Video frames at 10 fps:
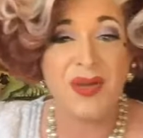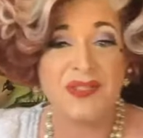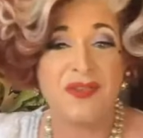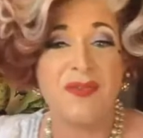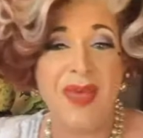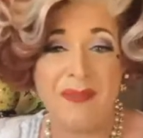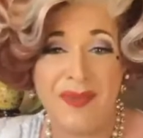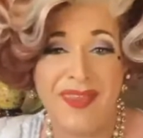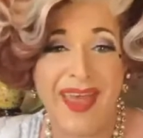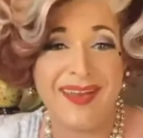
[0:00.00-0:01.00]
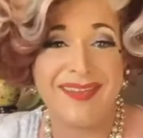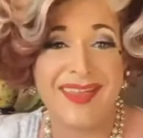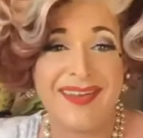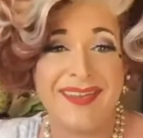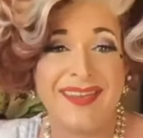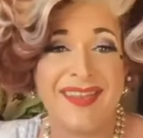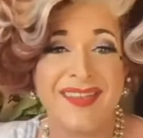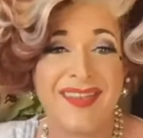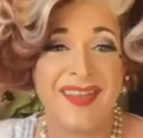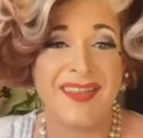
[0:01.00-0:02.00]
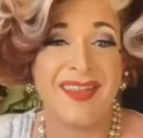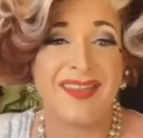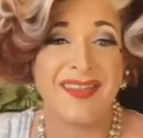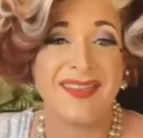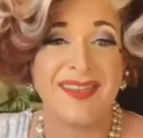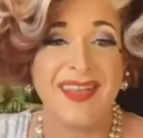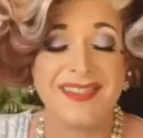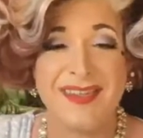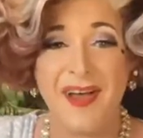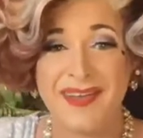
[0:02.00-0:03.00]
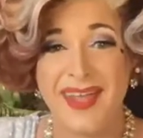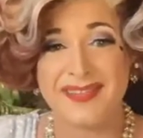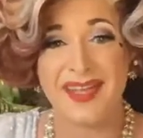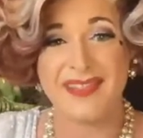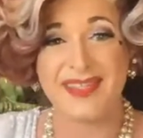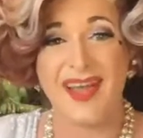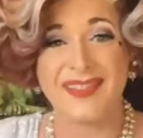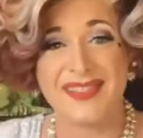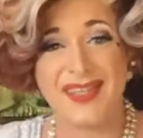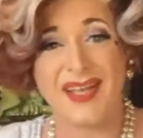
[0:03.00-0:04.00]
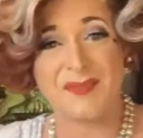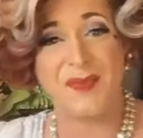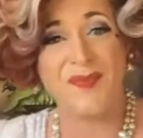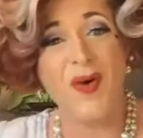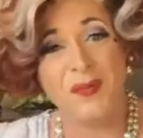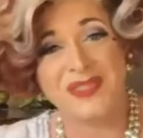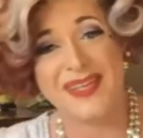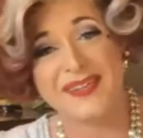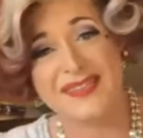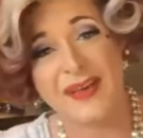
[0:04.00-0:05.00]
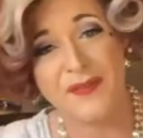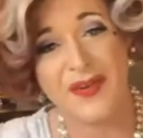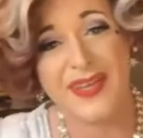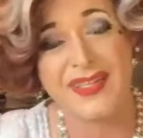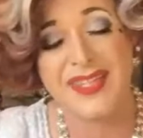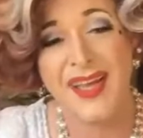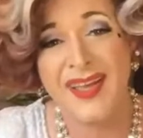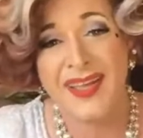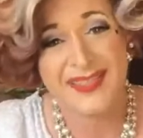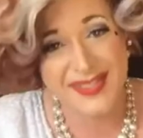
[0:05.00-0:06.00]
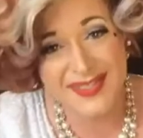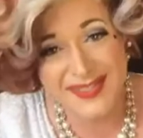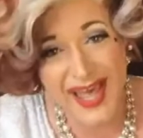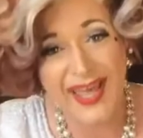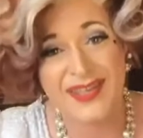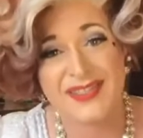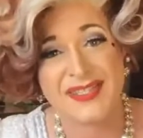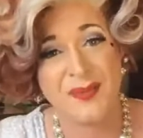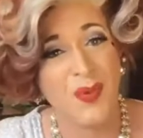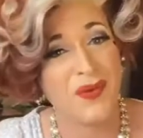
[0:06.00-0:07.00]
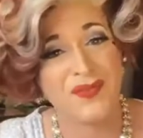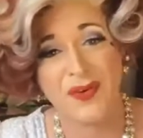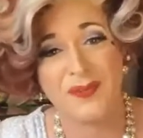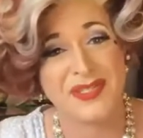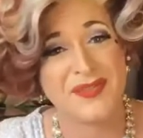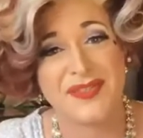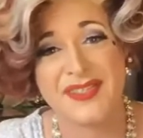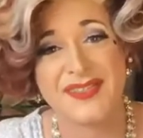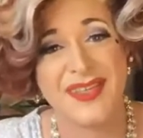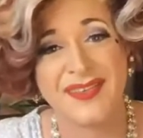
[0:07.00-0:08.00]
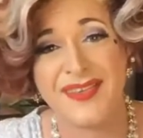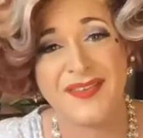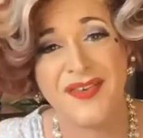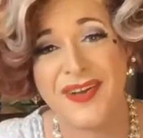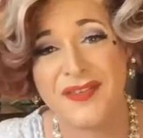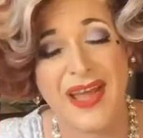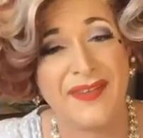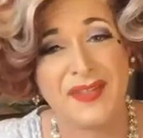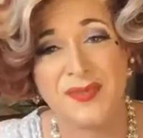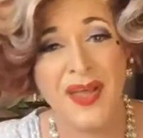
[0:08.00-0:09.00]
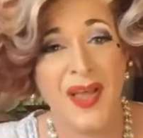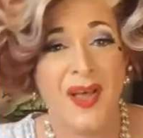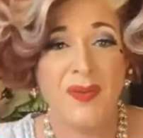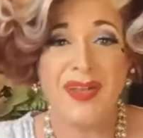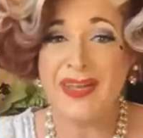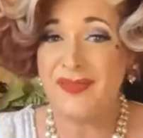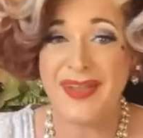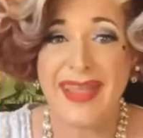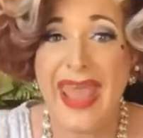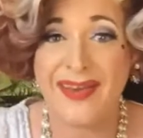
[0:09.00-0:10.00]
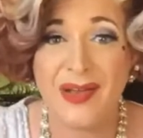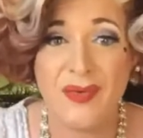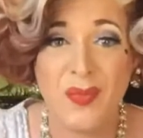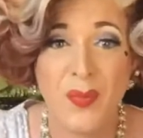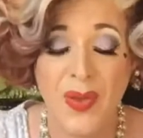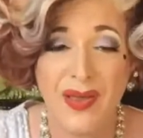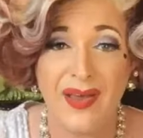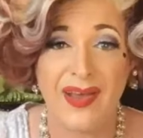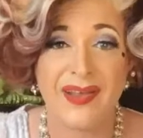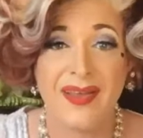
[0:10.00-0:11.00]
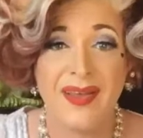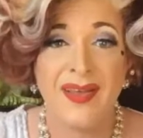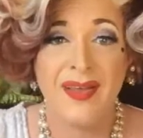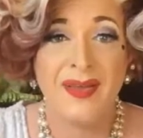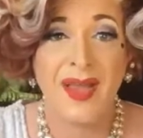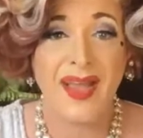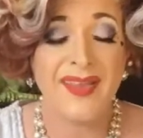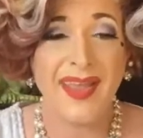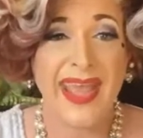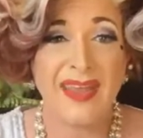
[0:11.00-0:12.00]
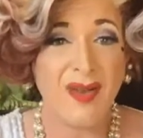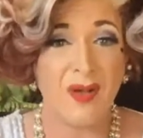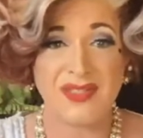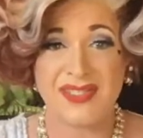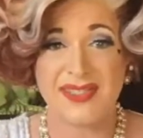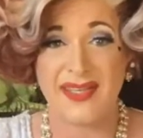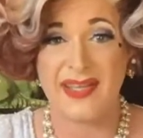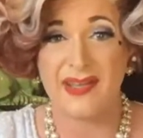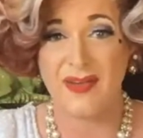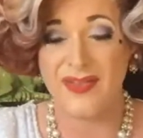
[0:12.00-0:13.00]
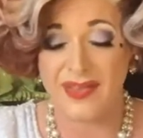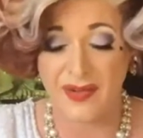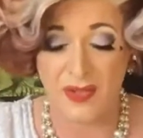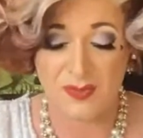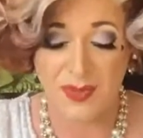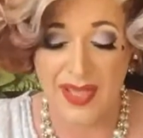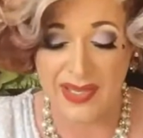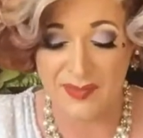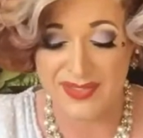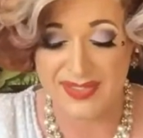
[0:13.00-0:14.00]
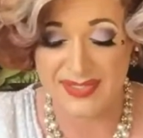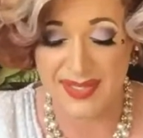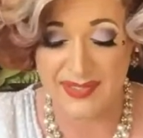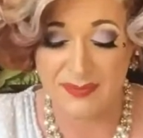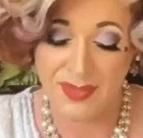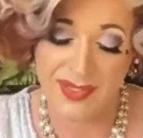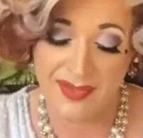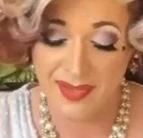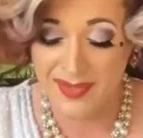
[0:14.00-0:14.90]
want you to remember that it's not just us performers that are suffering. It's the designers, the wardrobe mistresses, the truck drivers. We literally can't go to work, and they can't all just sit here on their ghost piano and sing. But